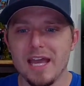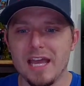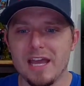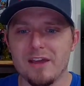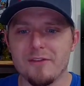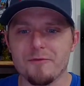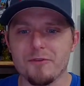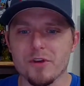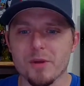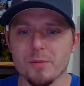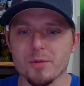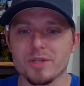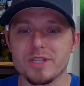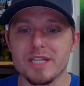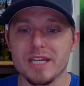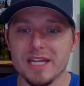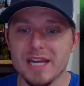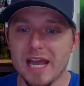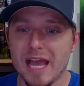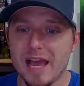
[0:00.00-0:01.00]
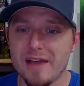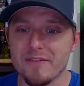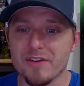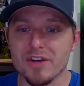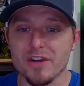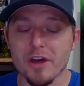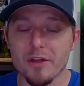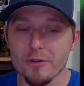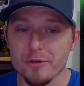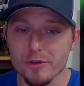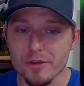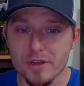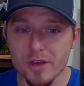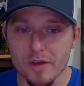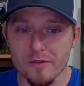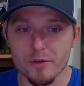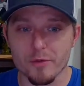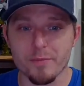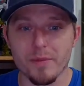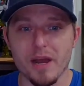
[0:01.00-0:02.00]
And for number 10, I have another
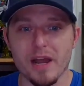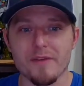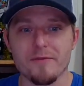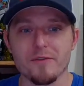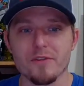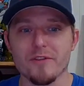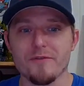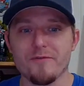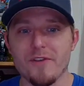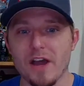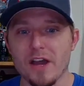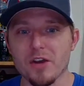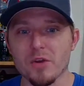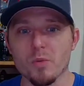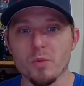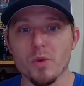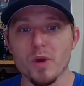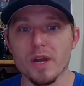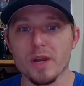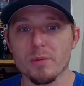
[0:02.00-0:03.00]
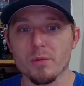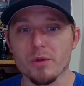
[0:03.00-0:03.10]
cover buy for the final one.